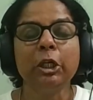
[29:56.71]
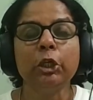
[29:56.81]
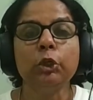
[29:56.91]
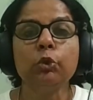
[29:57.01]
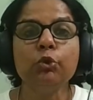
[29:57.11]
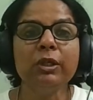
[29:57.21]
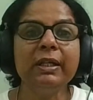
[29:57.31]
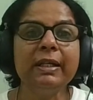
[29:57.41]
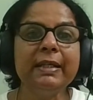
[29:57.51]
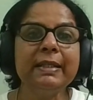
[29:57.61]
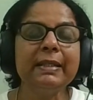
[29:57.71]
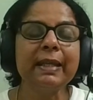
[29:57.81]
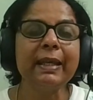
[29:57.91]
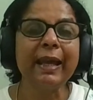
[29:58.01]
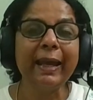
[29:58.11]
rudeness
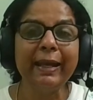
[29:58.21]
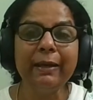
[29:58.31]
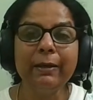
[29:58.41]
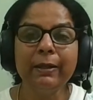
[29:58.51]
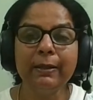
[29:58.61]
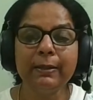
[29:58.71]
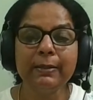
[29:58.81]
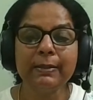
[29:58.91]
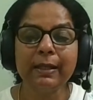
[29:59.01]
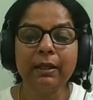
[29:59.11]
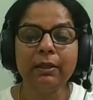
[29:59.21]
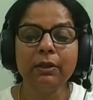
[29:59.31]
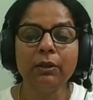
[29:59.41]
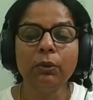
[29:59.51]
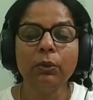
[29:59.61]
and anger in us then you
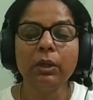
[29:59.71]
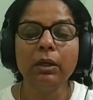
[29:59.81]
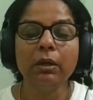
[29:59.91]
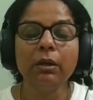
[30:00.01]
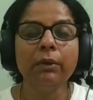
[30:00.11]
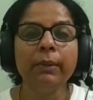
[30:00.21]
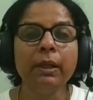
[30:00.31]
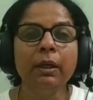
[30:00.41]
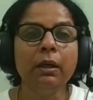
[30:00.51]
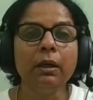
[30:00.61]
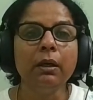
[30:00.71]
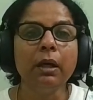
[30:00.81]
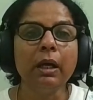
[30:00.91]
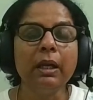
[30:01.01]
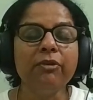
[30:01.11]
know uh, uh,
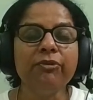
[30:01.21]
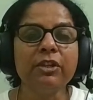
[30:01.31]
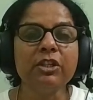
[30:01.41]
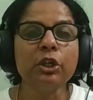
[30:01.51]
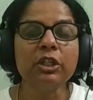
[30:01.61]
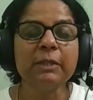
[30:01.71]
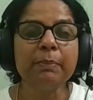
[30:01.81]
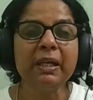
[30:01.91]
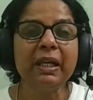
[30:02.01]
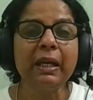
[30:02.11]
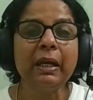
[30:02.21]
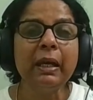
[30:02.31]
our life is not speaking.